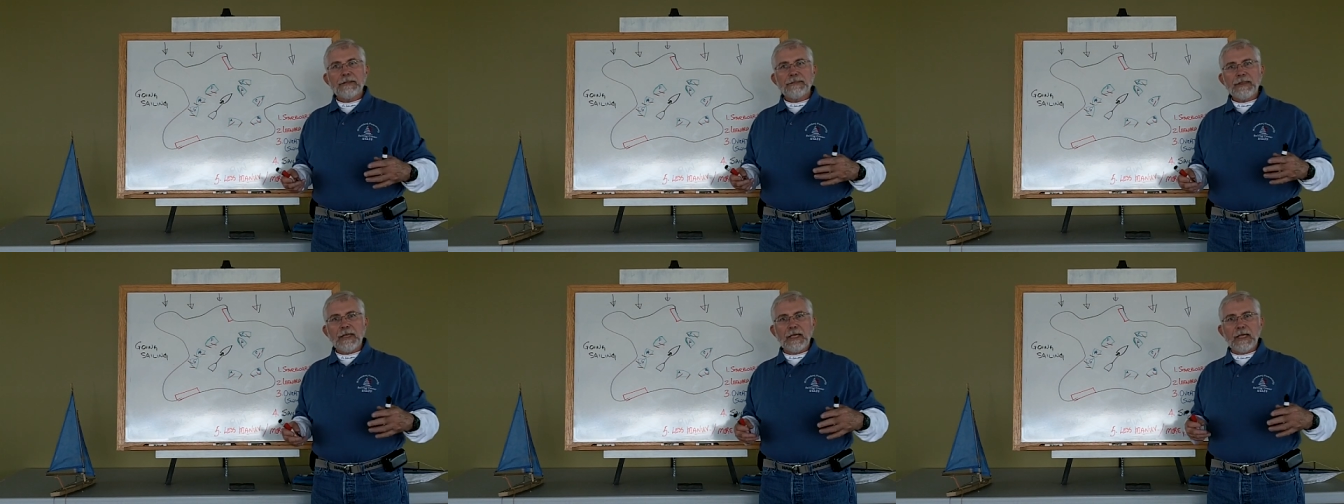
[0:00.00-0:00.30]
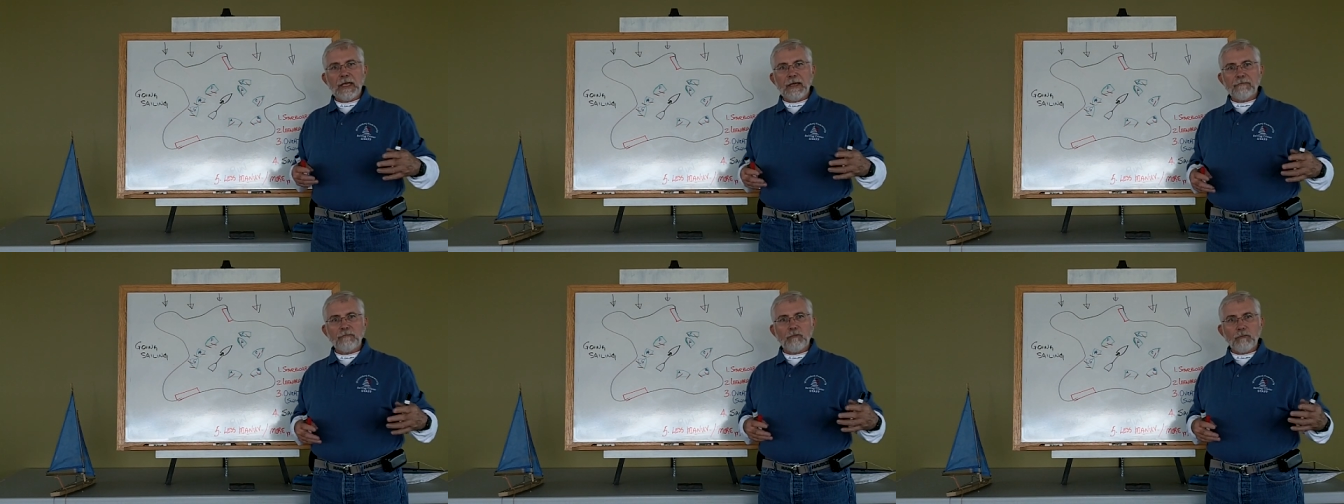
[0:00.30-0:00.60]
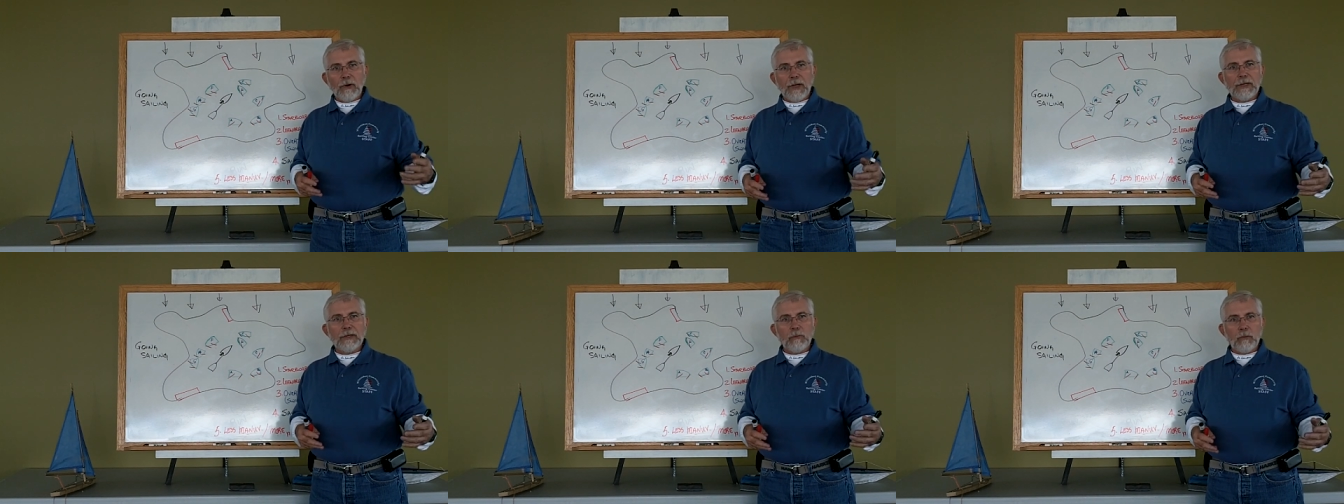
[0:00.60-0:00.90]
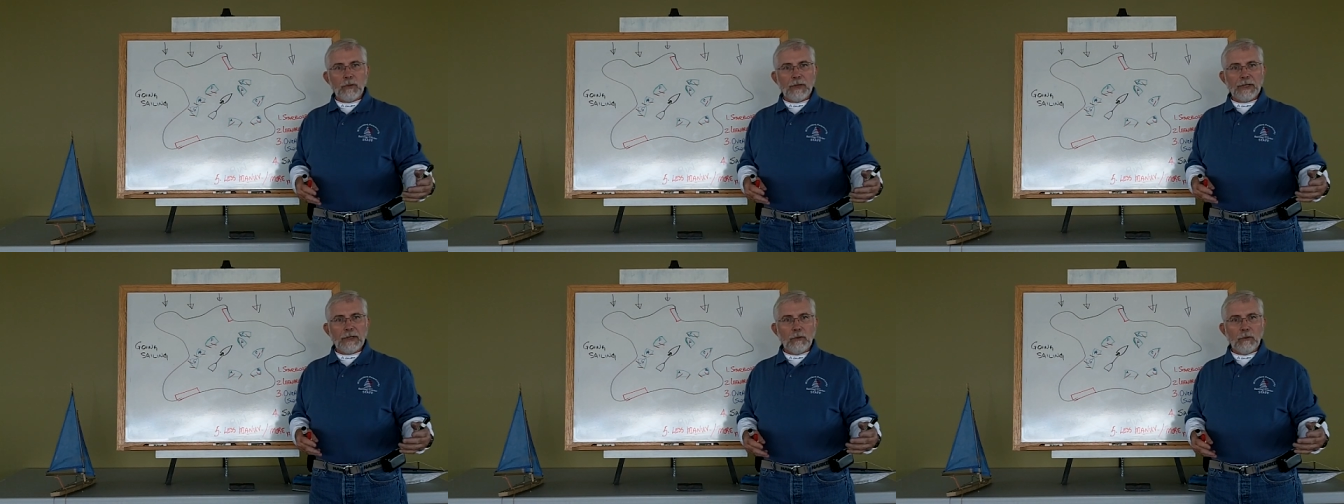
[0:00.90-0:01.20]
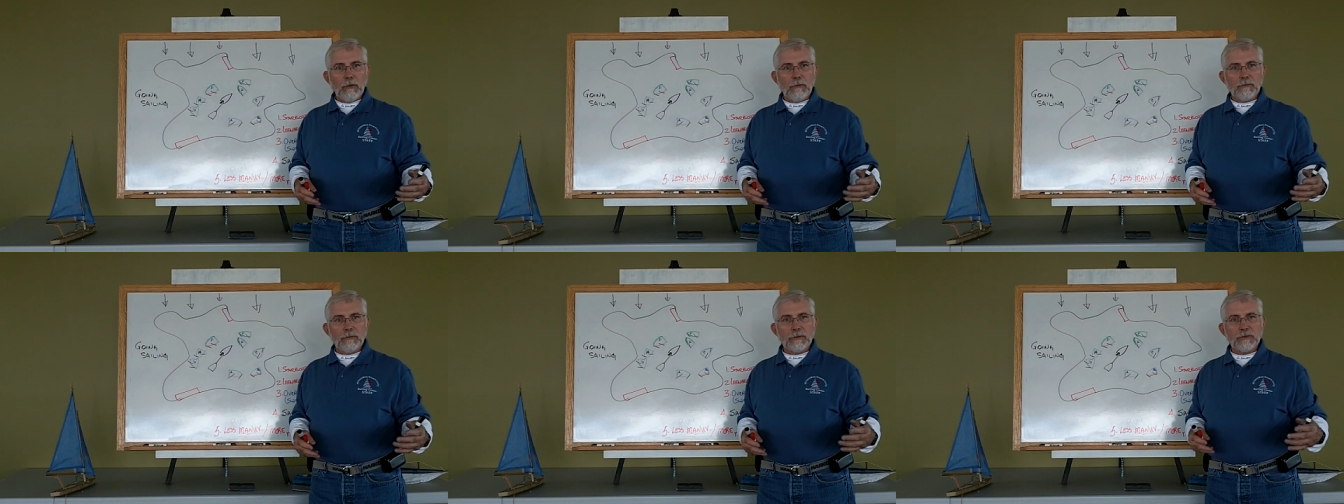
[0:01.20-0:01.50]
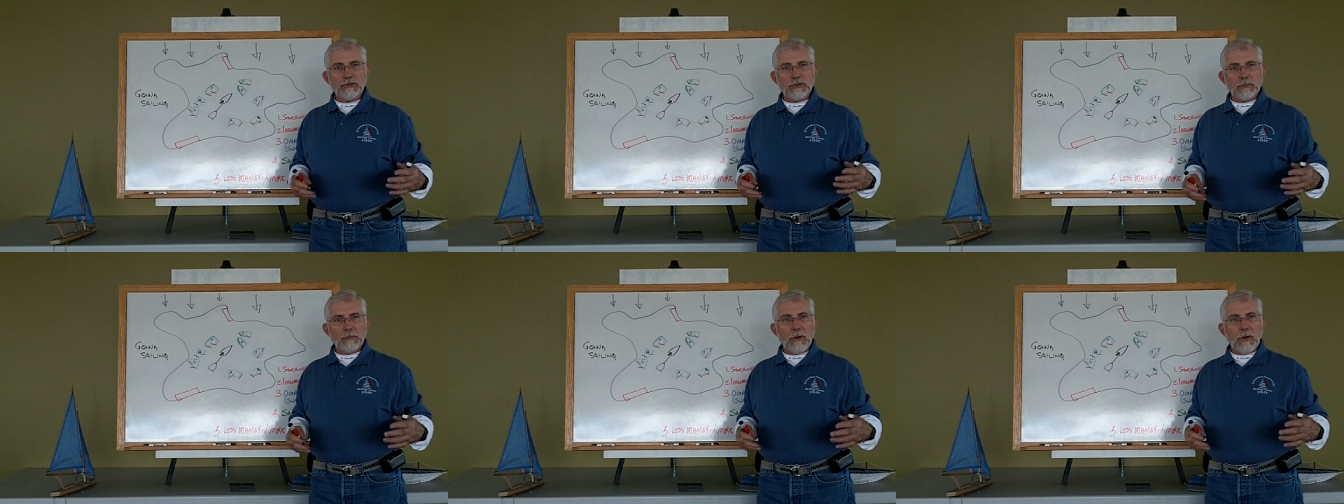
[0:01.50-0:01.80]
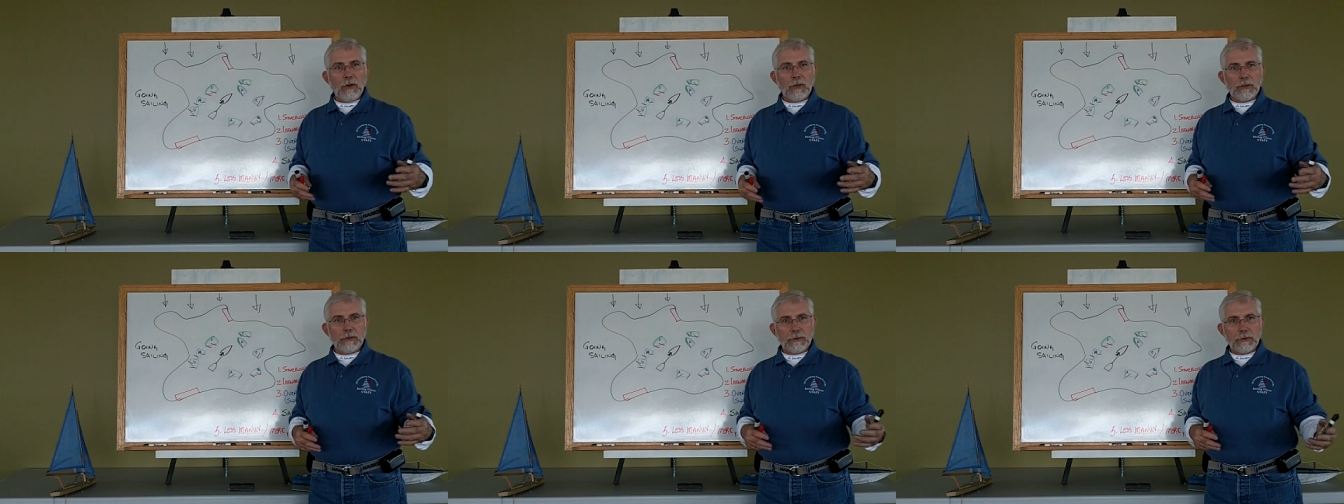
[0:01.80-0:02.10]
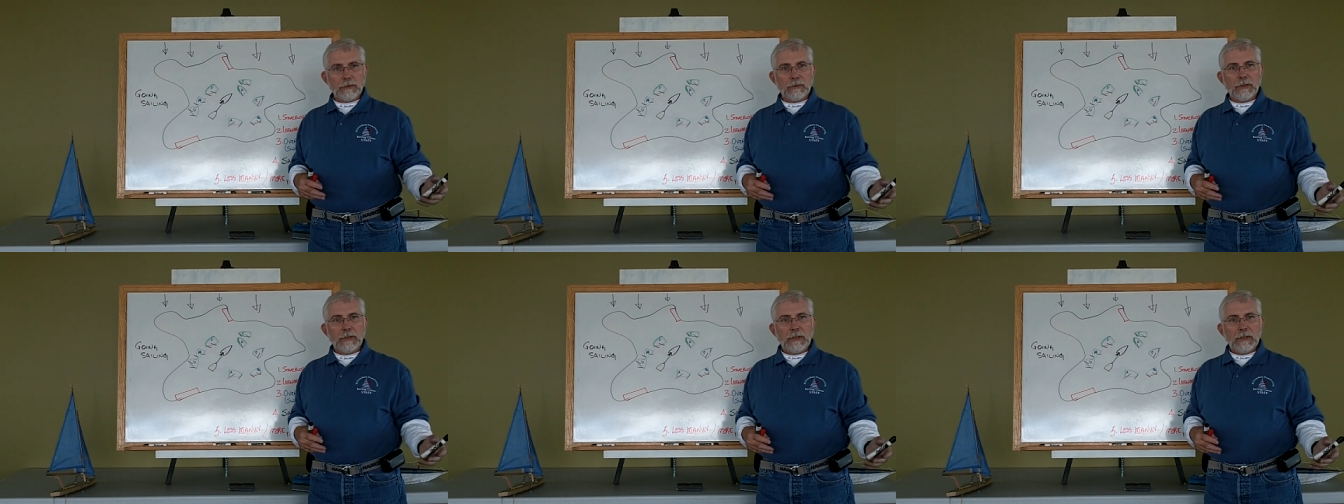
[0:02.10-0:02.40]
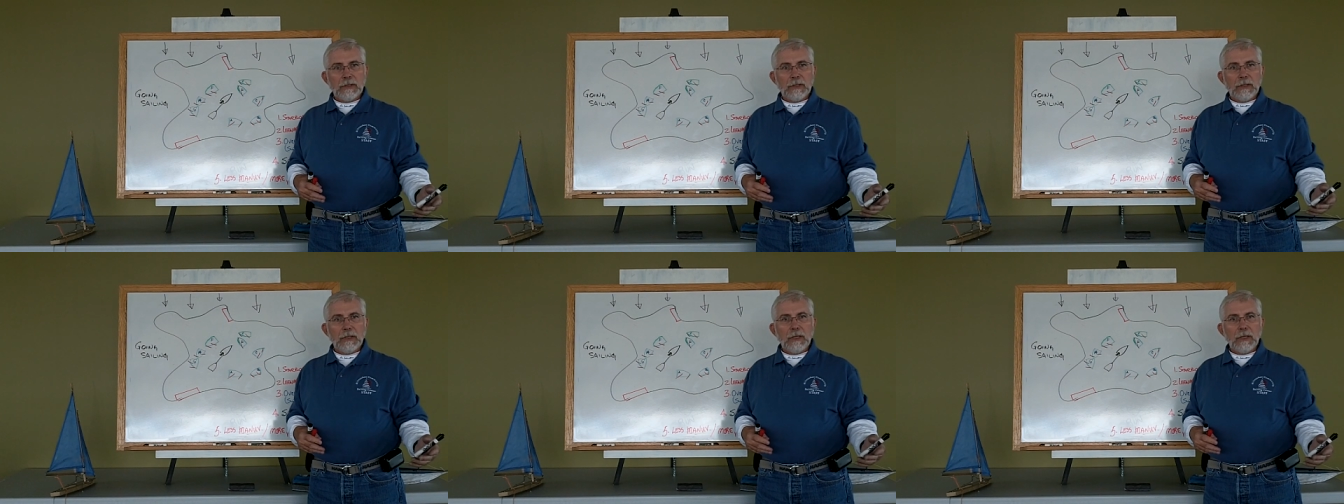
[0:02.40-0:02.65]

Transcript: They have right of way over smaller